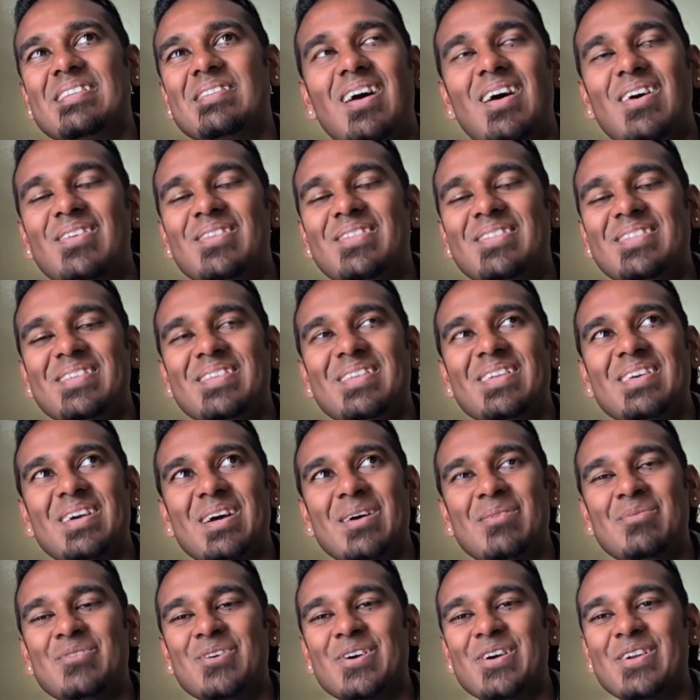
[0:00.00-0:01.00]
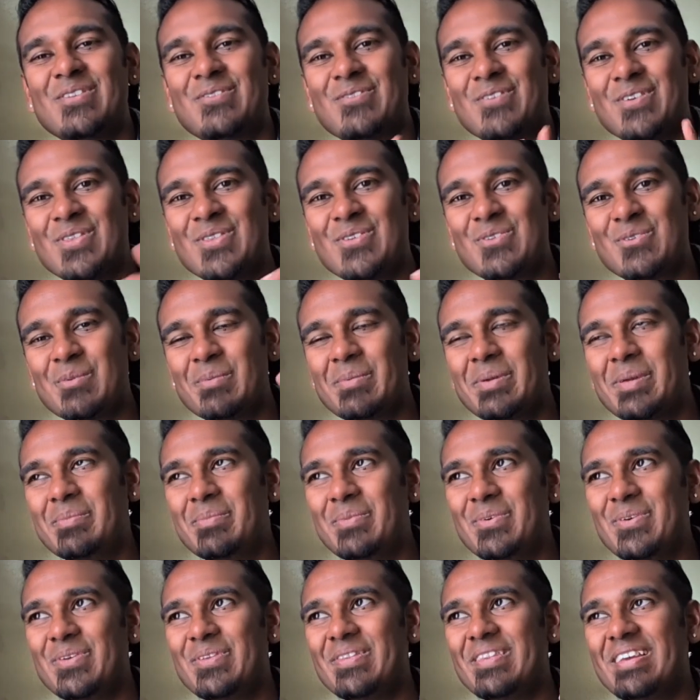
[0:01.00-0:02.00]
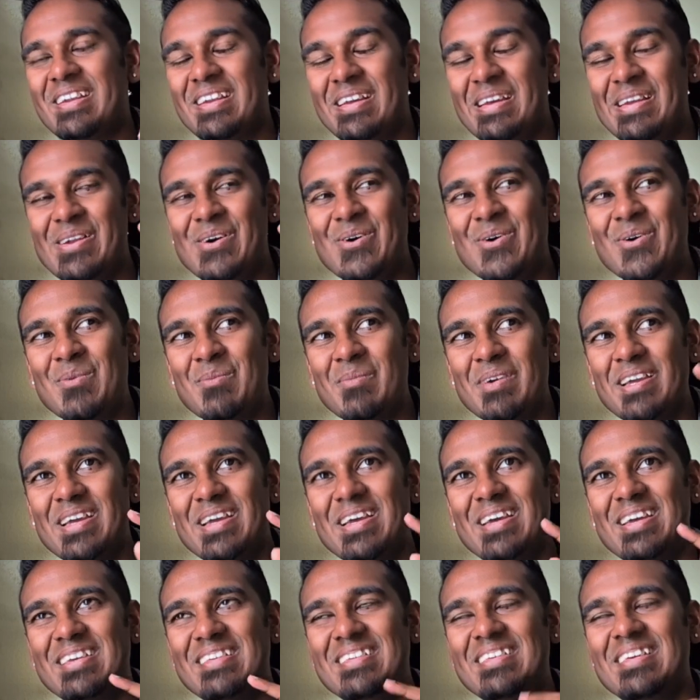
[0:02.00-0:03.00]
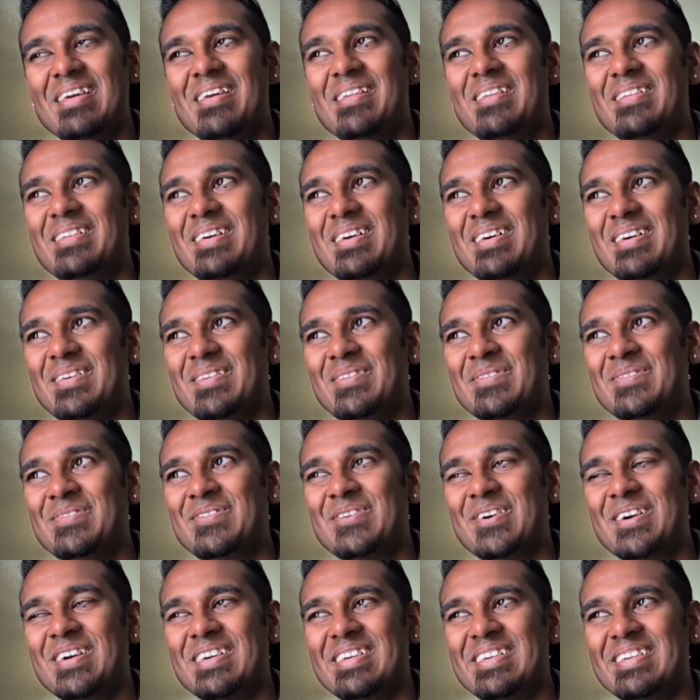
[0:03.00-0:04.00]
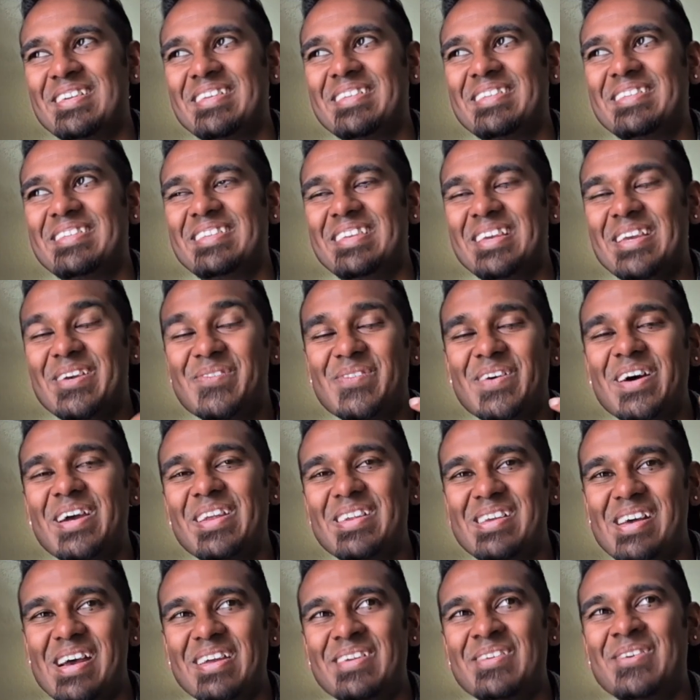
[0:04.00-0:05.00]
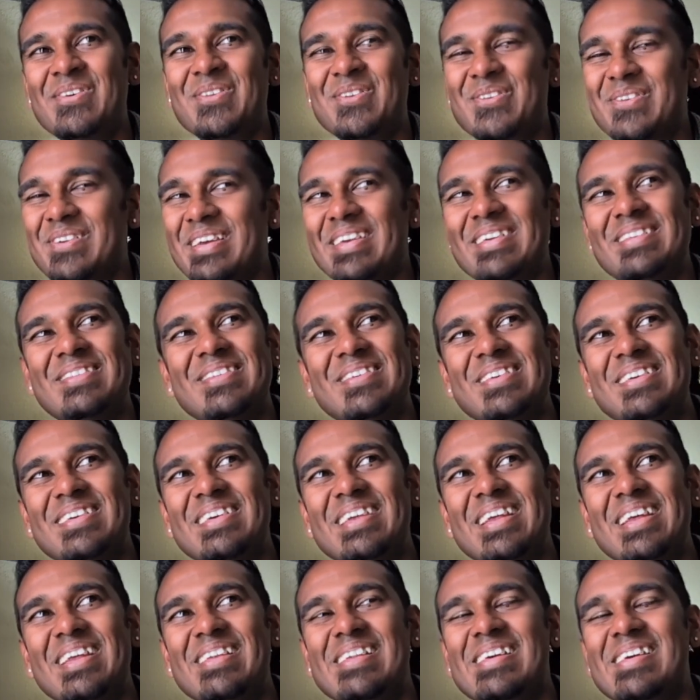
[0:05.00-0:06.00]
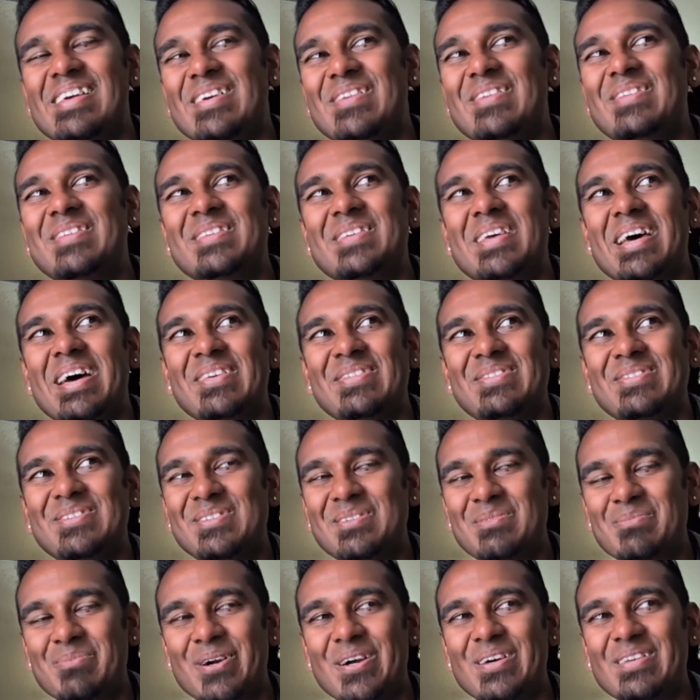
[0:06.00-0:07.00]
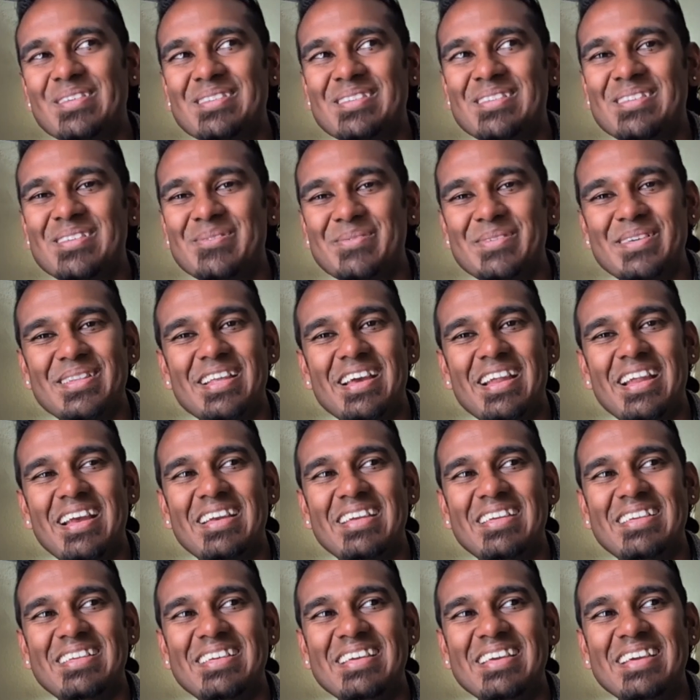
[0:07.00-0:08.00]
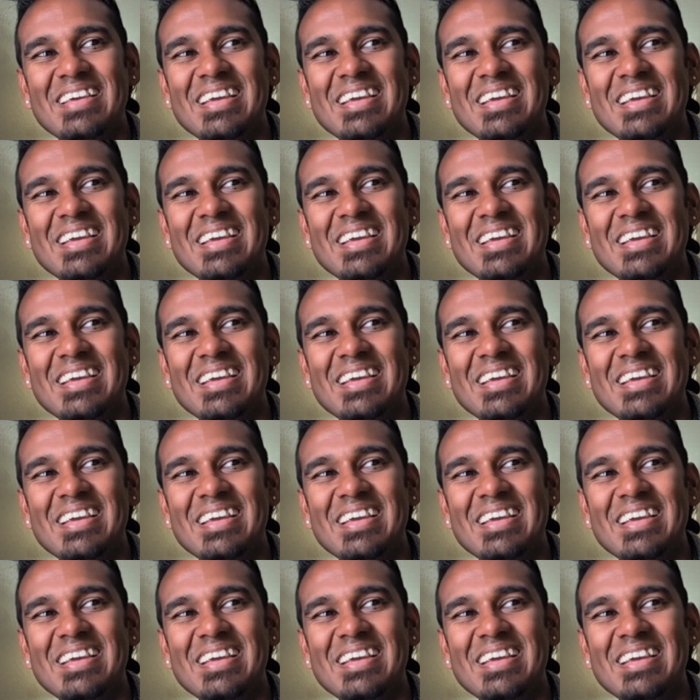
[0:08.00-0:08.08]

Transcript: honestly, like, I'm trying to run through people that I know in my head and try and see if I know their nature, and it's actually surprising to me that